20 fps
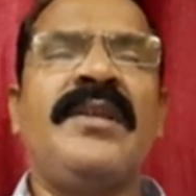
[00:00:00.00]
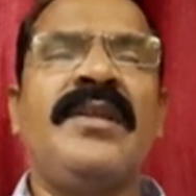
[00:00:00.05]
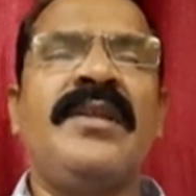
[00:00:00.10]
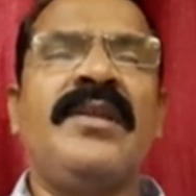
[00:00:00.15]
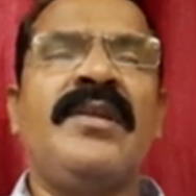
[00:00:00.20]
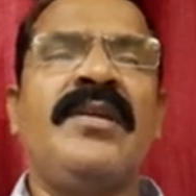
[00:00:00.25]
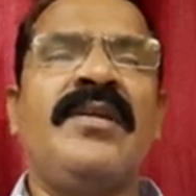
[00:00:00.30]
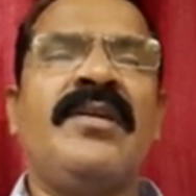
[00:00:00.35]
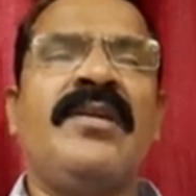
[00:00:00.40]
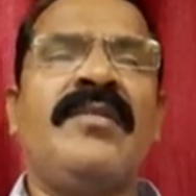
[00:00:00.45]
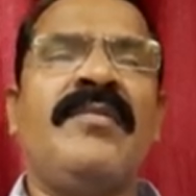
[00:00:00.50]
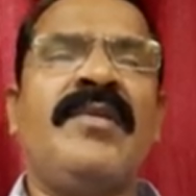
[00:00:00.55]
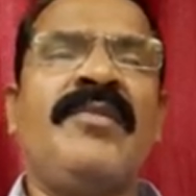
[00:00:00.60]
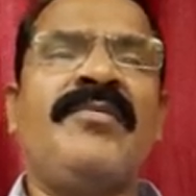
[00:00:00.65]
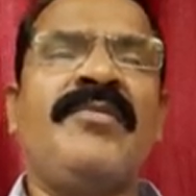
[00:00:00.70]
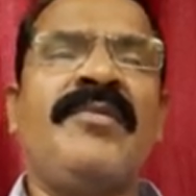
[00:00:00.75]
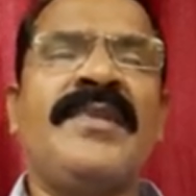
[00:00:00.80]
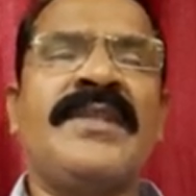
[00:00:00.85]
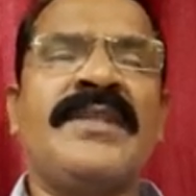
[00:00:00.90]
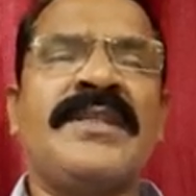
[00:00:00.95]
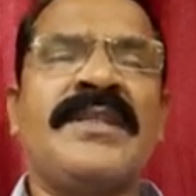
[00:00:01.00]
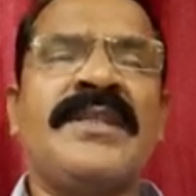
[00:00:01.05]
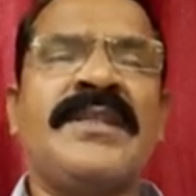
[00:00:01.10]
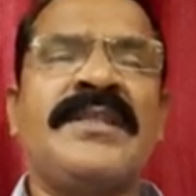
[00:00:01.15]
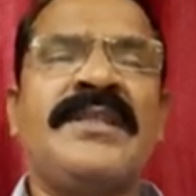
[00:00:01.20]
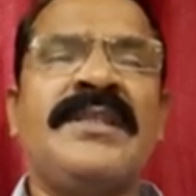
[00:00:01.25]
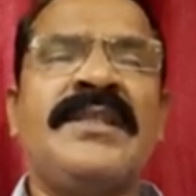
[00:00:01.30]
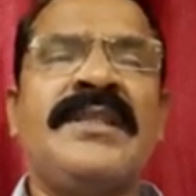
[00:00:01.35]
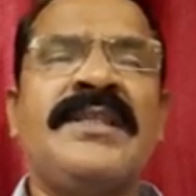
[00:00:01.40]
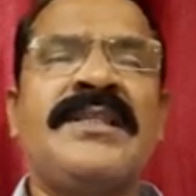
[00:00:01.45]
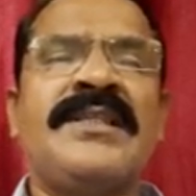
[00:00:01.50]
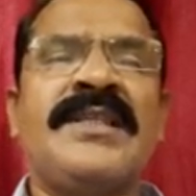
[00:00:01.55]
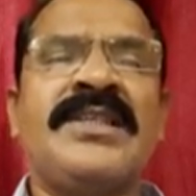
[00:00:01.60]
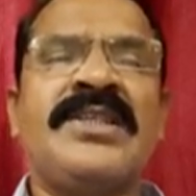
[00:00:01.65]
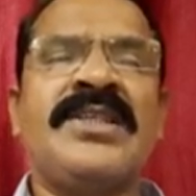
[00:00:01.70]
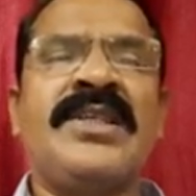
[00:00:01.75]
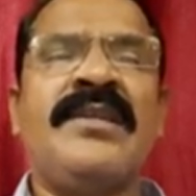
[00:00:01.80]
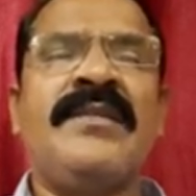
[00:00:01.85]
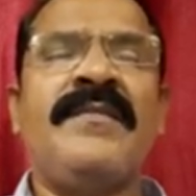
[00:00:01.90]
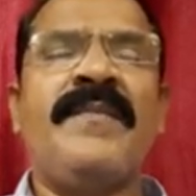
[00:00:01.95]
what we have discussed in this
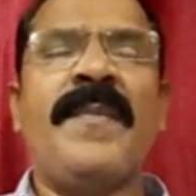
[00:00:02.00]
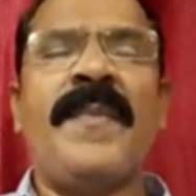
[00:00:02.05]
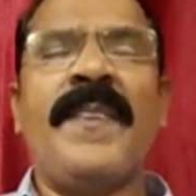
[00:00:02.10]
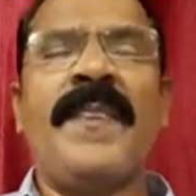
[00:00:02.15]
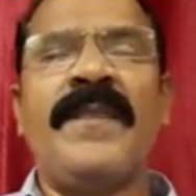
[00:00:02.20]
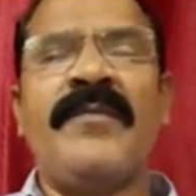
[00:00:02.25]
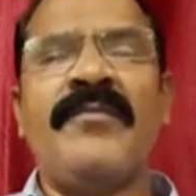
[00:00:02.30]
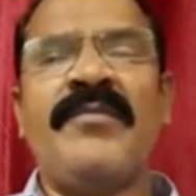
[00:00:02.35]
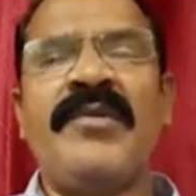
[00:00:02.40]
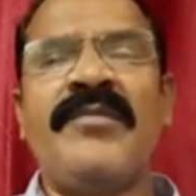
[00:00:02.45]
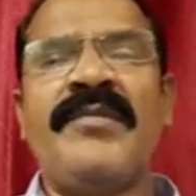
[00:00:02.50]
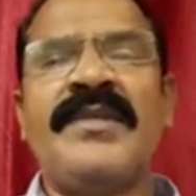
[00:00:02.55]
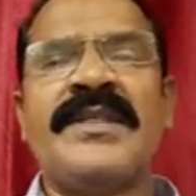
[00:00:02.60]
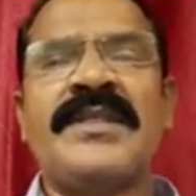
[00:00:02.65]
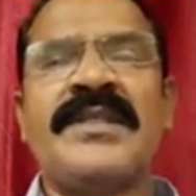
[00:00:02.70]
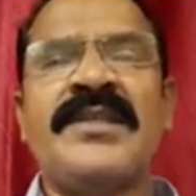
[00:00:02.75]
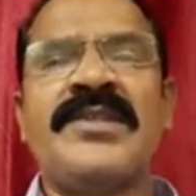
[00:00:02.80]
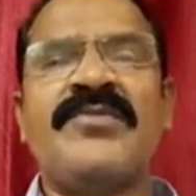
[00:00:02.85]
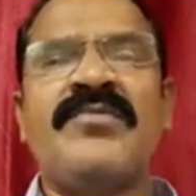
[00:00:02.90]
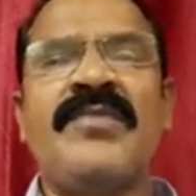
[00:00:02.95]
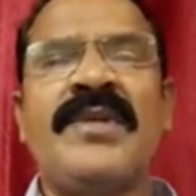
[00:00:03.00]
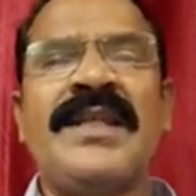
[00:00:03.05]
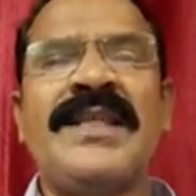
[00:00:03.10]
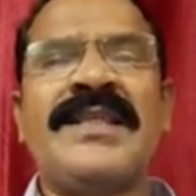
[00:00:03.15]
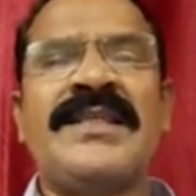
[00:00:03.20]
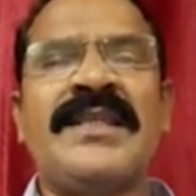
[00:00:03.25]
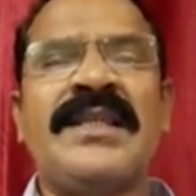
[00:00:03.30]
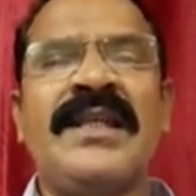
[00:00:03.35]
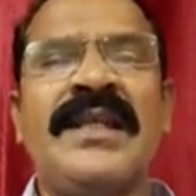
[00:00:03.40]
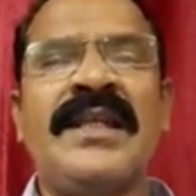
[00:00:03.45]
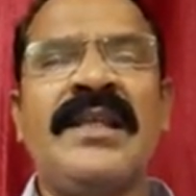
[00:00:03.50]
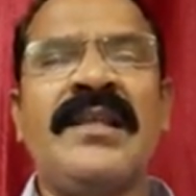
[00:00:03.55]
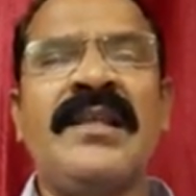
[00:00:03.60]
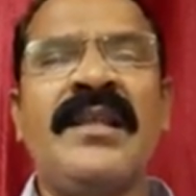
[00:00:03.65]
session, we have discussed what is critical